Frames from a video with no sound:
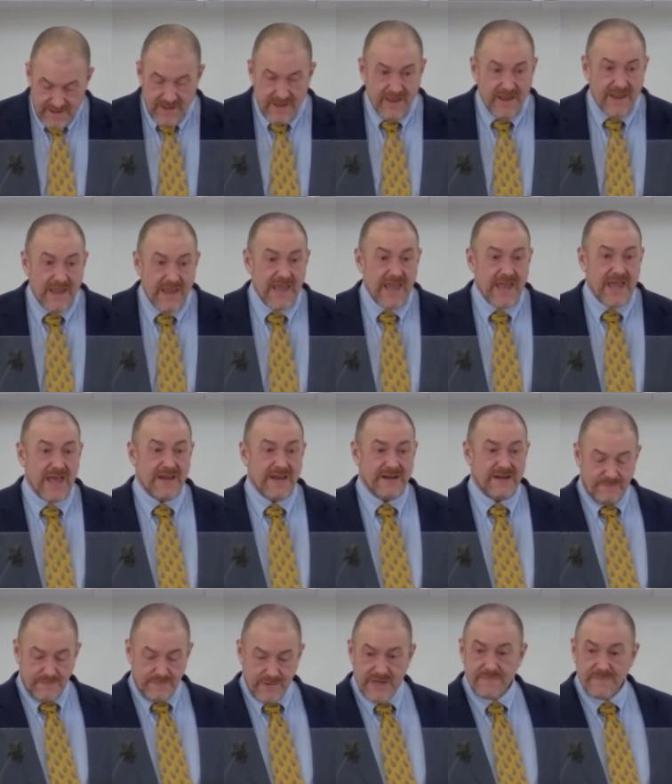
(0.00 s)

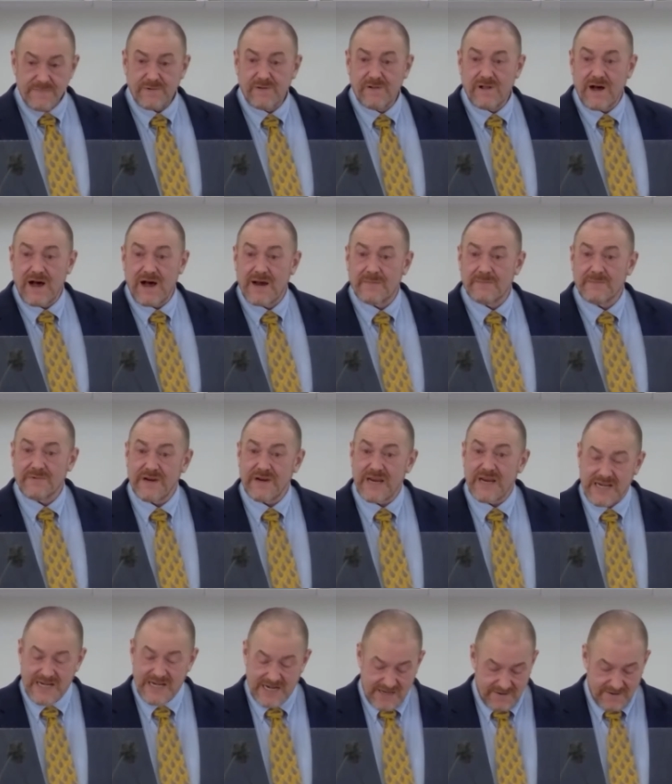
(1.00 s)
And people
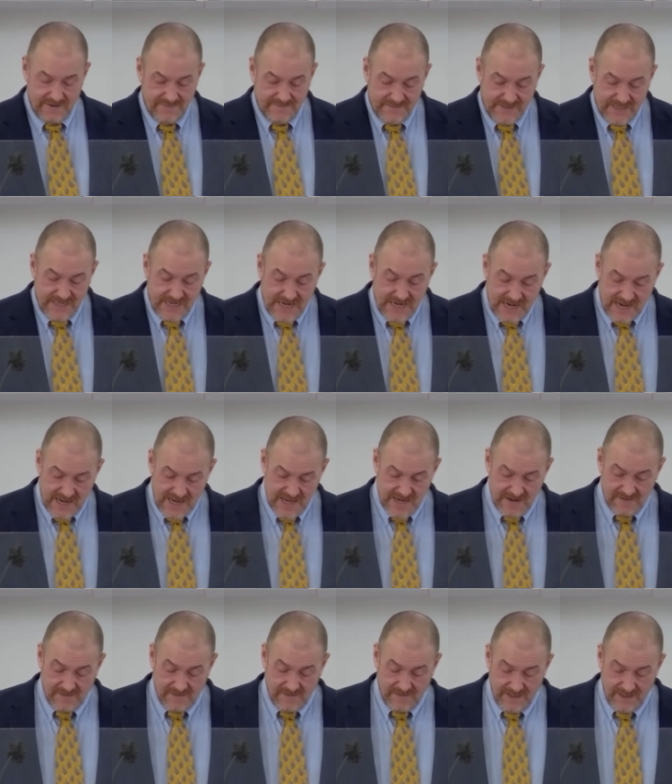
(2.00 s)
operating out of
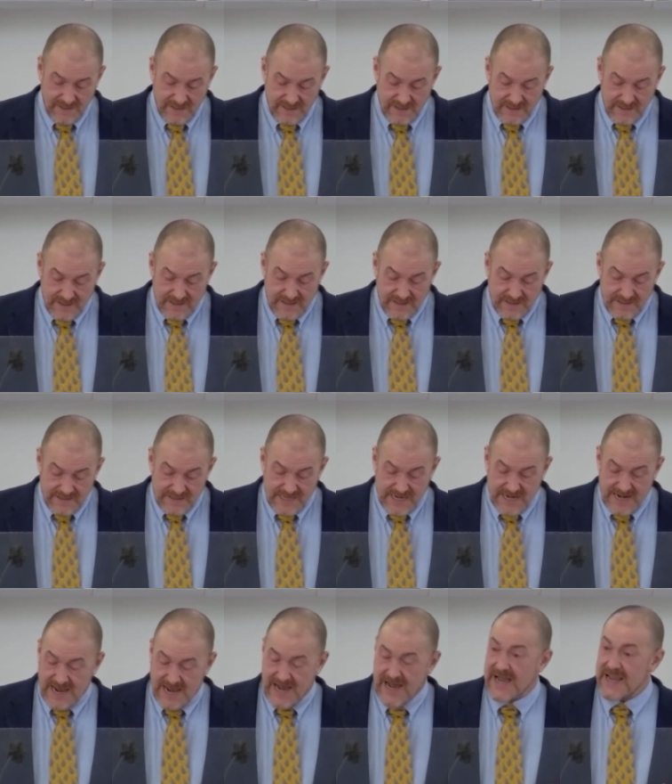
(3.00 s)
denial
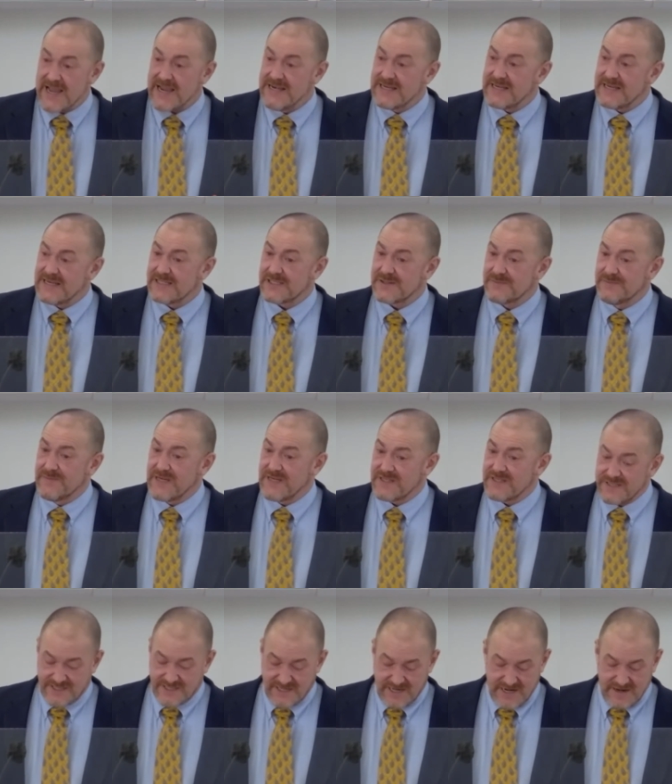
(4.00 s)
deny,
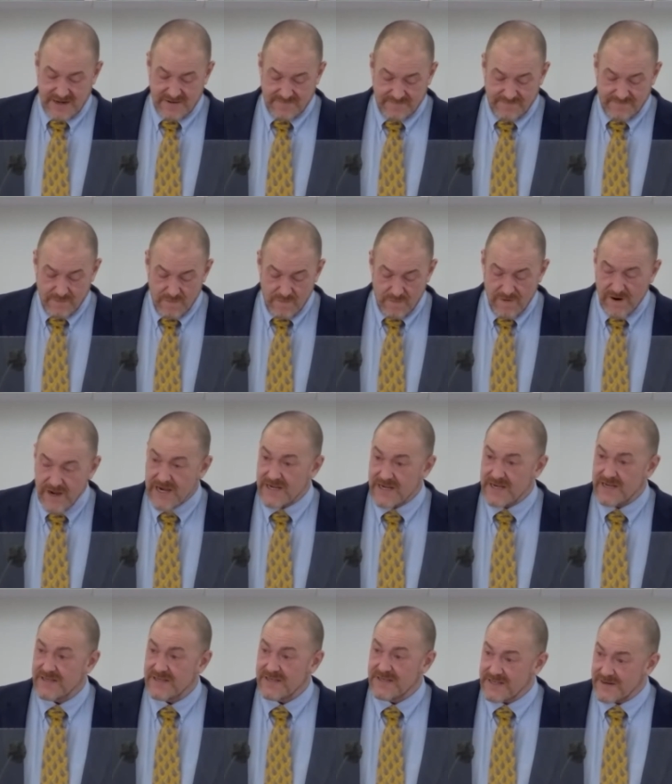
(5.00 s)
dismiss, and
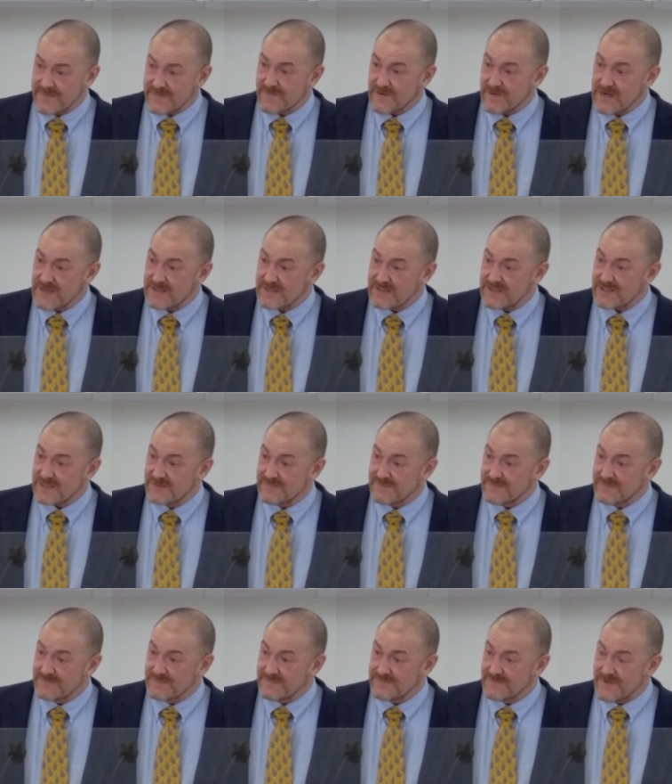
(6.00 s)
avoid difference.
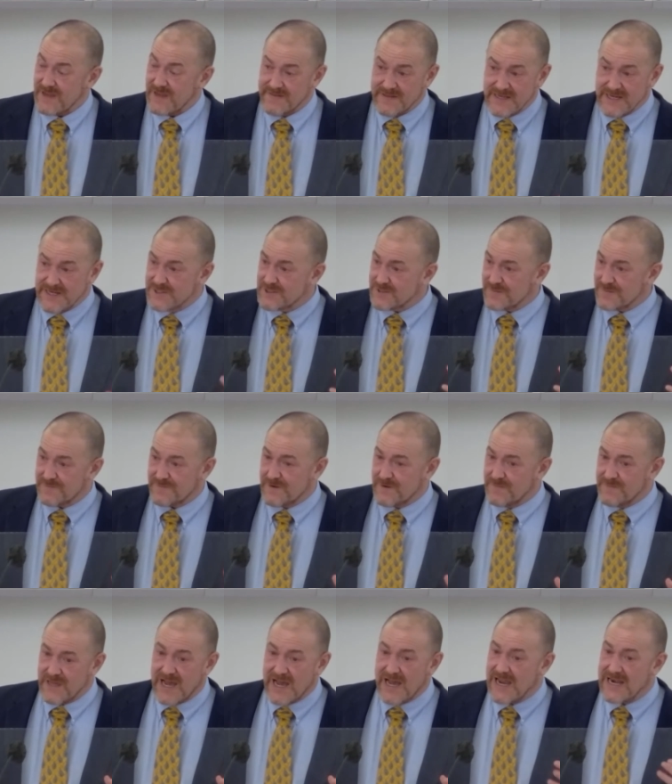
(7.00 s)
And these are
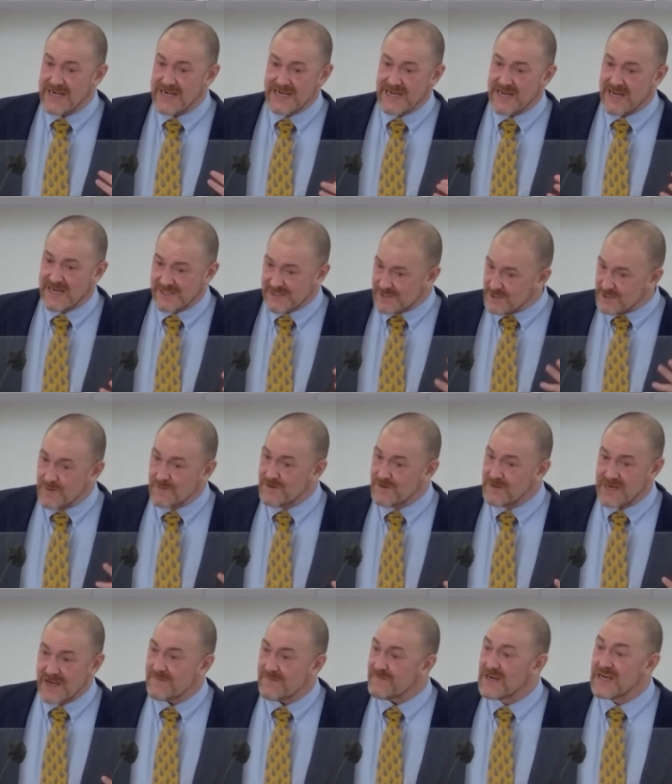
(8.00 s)
from the IDI's own
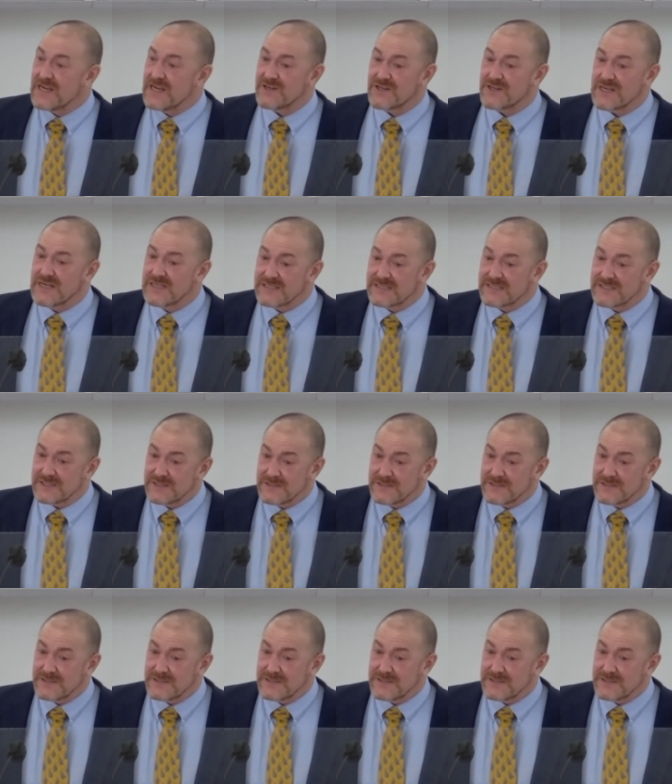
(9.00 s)
definitions.